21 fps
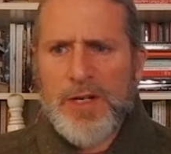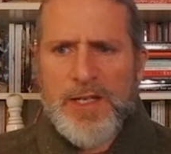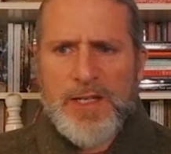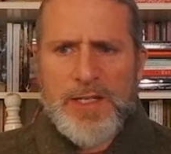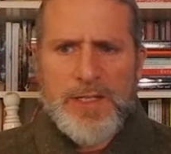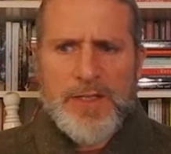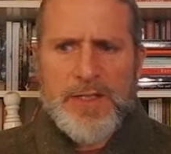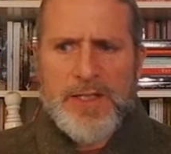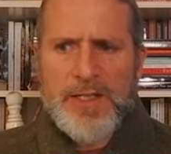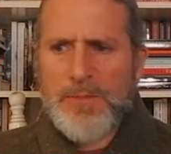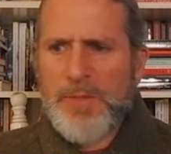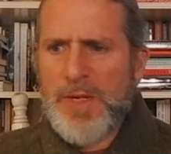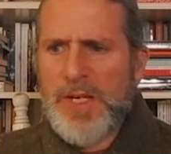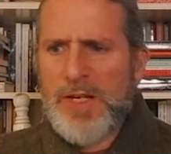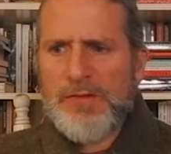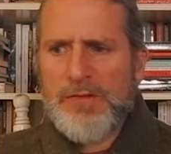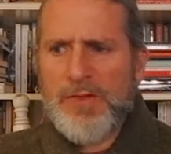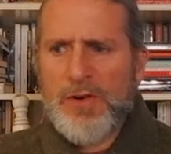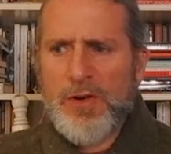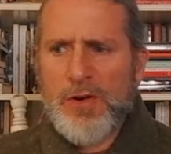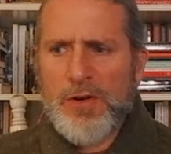He's he's been
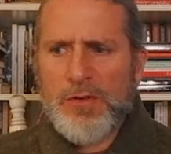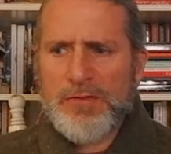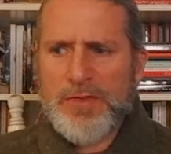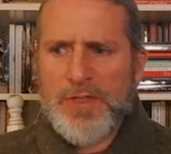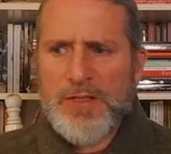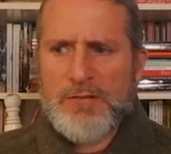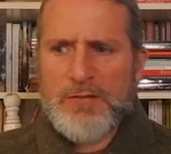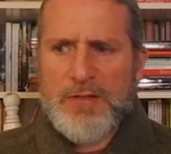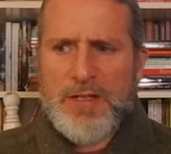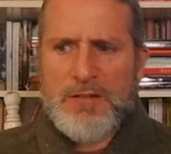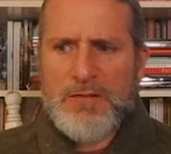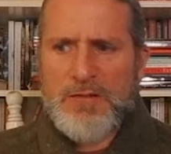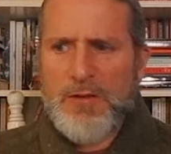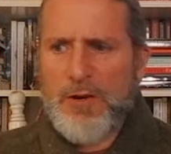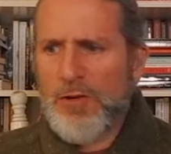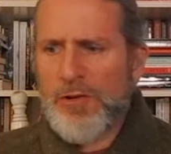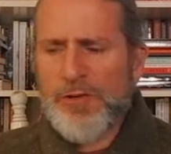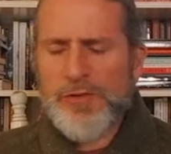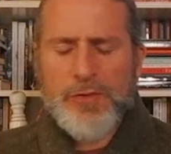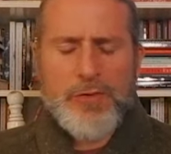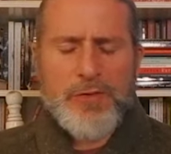involved in, in
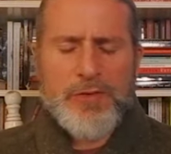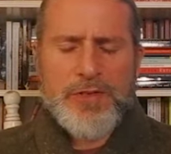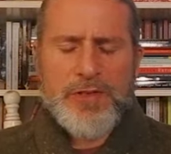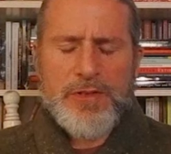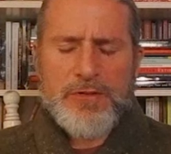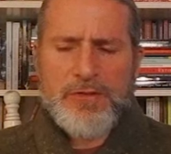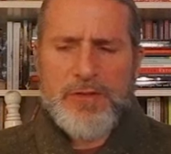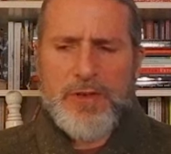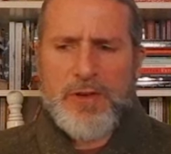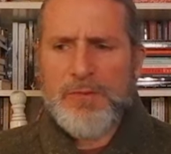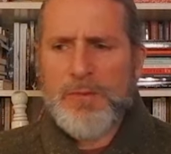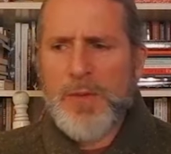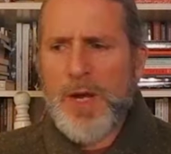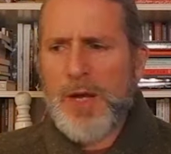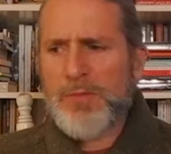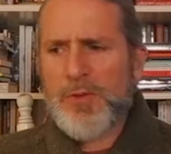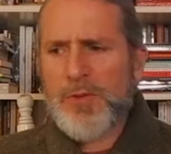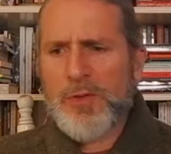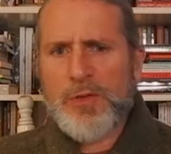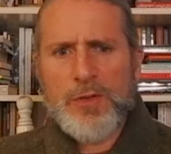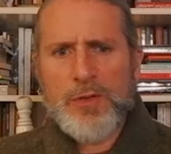all sorts of, of
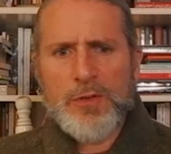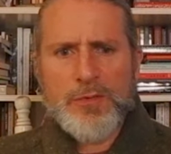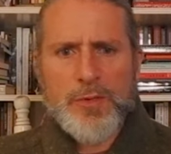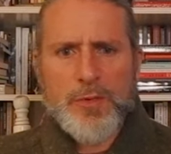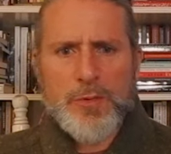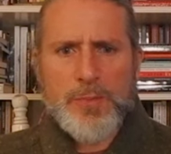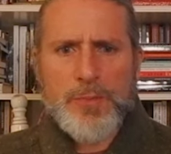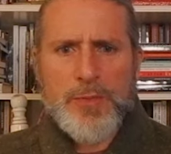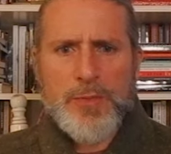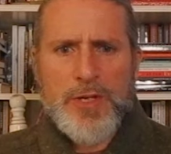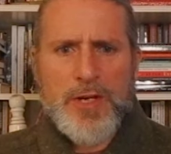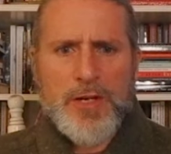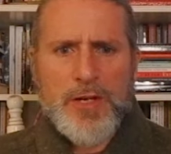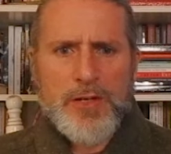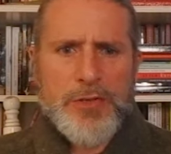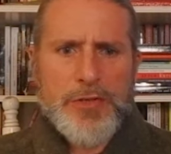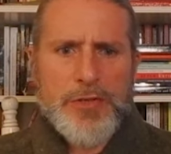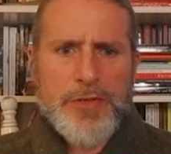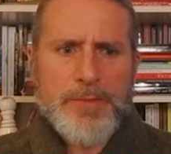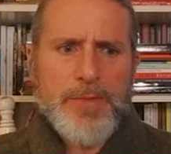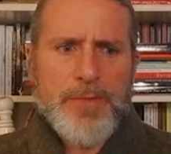popular cultural
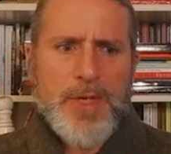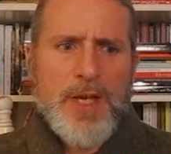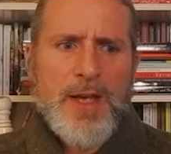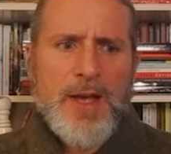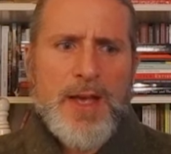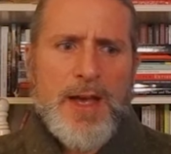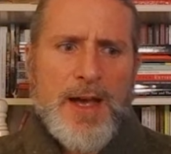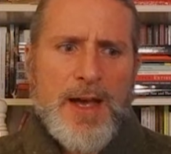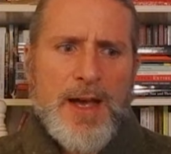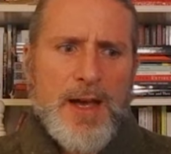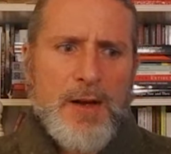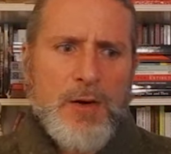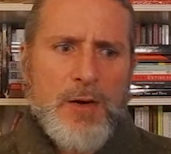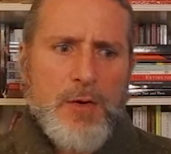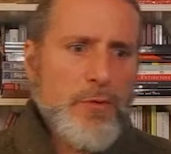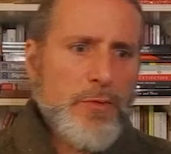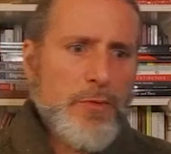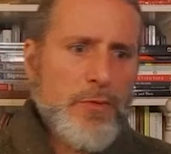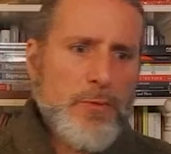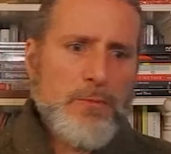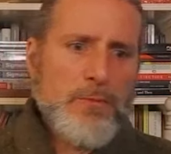production uh,
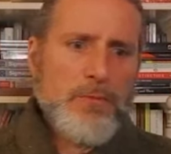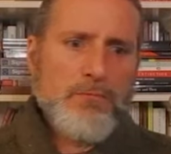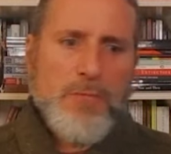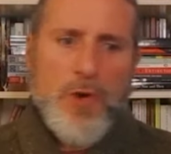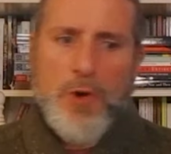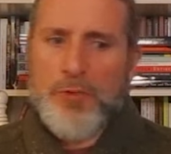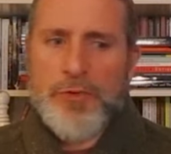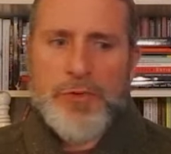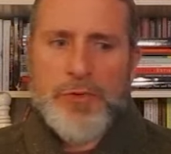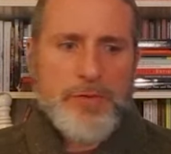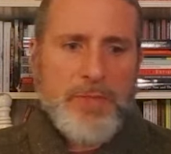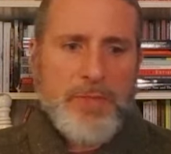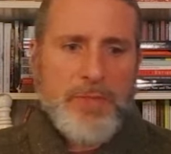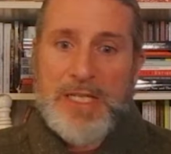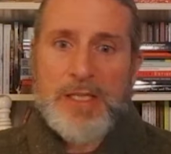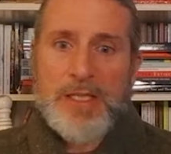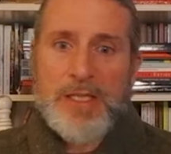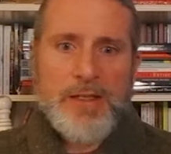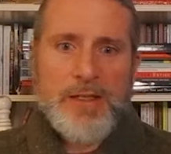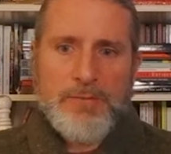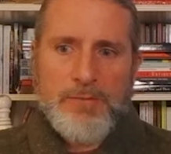over most
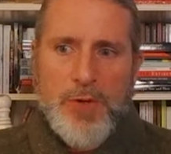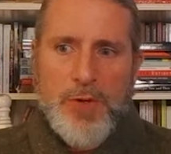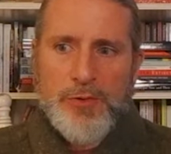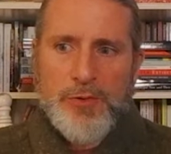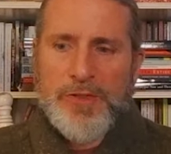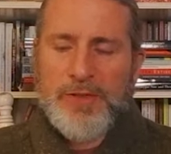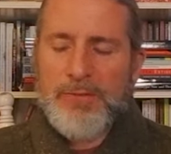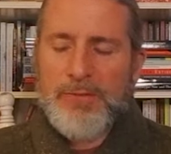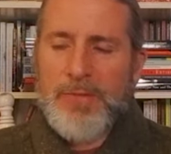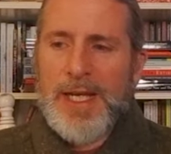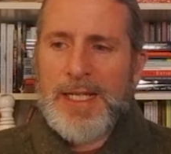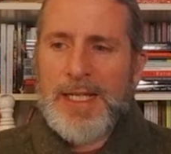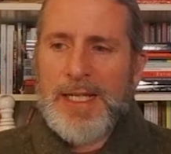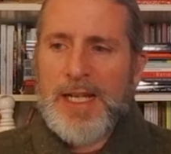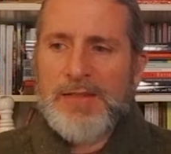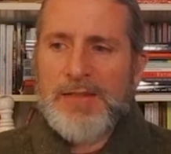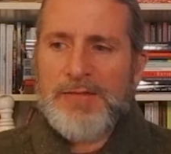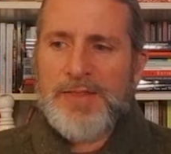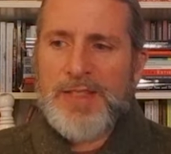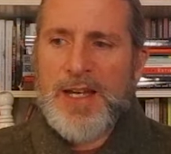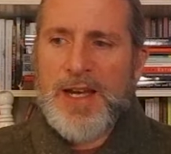basically most of my
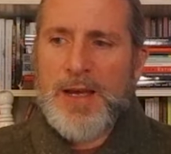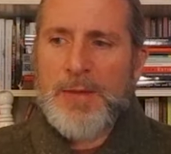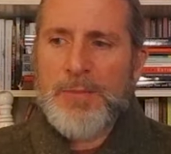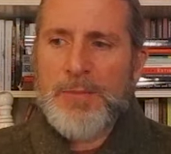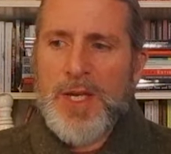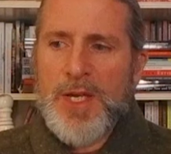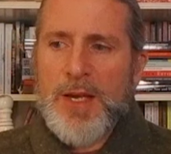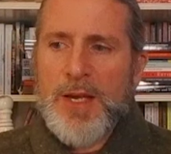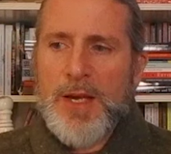lifetime.